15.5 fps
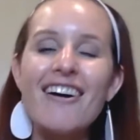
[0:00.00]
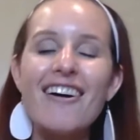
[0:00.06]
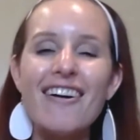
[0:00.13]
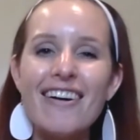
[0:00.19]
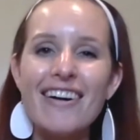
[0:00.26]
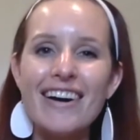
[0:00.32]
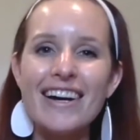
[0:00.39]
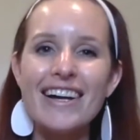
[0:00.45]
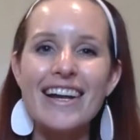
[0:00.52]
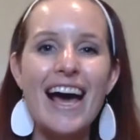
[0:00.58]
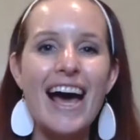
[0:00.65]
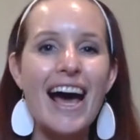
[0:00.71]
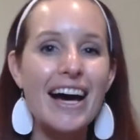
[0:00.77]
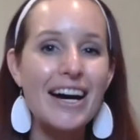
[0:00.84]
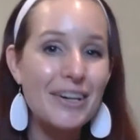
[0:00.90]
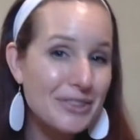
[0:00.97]
on
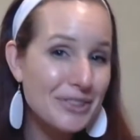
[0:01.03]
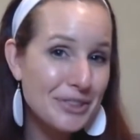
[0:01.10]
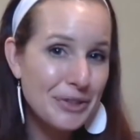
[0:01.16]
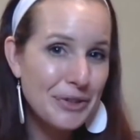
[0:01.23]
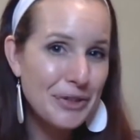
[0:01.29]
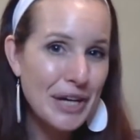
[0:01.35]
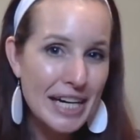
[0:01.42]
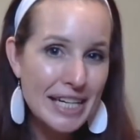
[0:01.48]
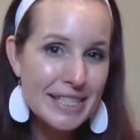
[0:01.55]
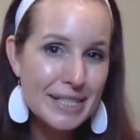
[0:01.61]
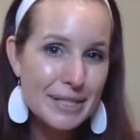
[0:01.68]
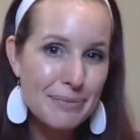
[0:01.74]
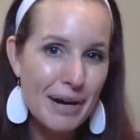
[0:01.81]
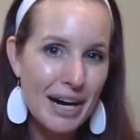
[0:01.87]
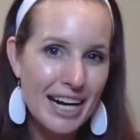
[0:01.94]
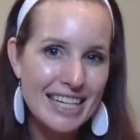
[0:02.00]
how to
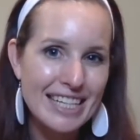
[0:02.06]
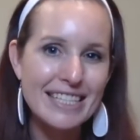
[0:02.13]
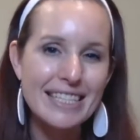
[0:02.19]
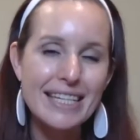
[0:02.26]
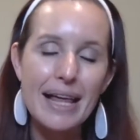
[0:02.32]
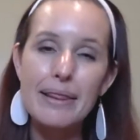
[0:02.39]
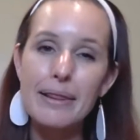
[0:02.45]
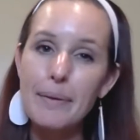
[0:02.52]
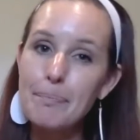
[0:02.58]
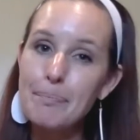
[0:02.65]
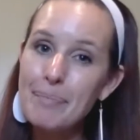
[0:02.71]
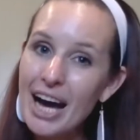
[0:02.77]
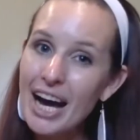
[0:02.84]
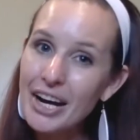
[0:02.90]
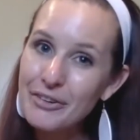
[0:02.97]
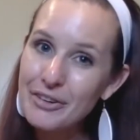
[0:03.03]
customize the
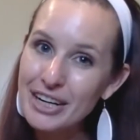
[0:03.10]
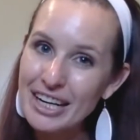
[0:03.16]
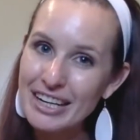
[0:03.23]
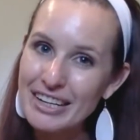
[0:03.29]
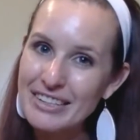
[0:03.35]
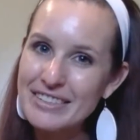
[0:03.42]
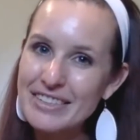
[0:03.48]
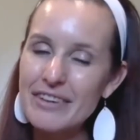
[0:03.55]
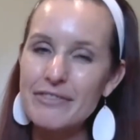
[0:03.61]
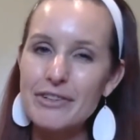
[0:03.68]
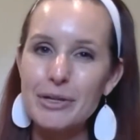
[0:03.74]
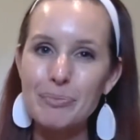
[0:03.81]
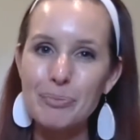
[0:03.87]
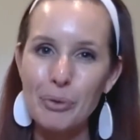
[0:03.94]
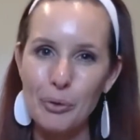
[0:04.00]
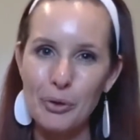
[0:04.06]
backgrounds of your
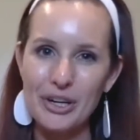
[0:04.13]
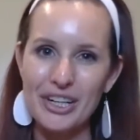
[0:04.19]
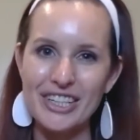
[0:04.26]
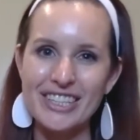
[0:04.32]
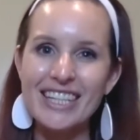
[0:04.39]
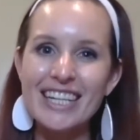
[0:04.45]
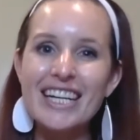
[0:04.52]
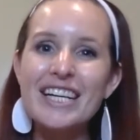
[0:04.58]
board